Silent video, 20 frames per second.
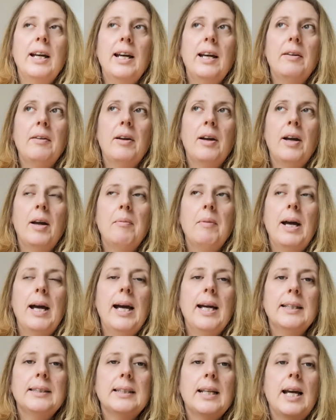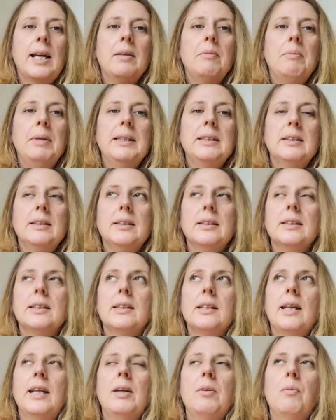a hat and
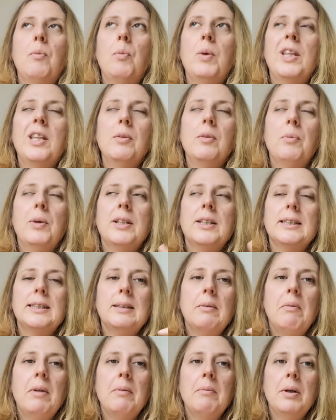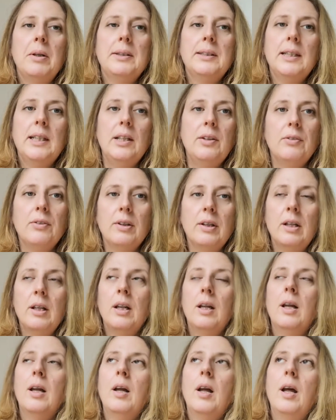mittens with a similar motif.
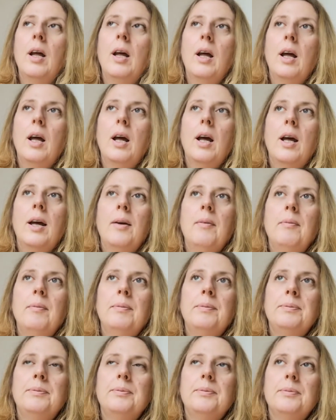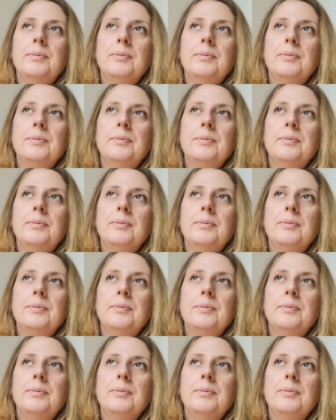Um,